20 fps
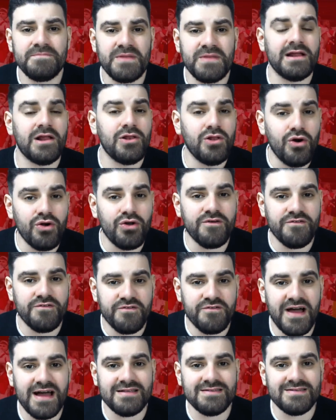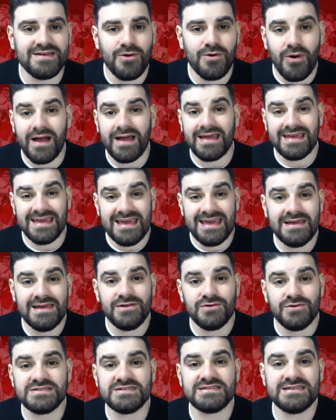and a lot of fans are quite keen
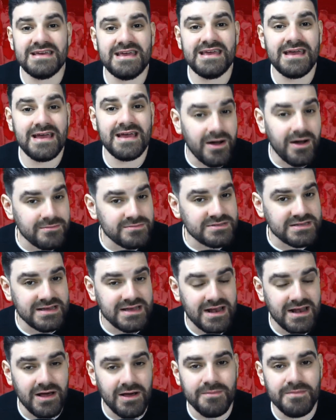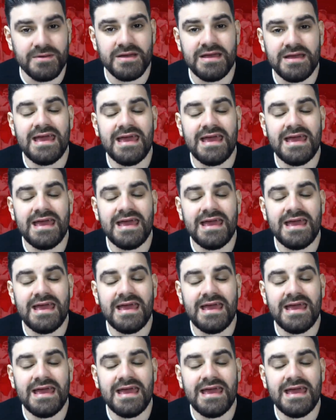on seeing come to the club,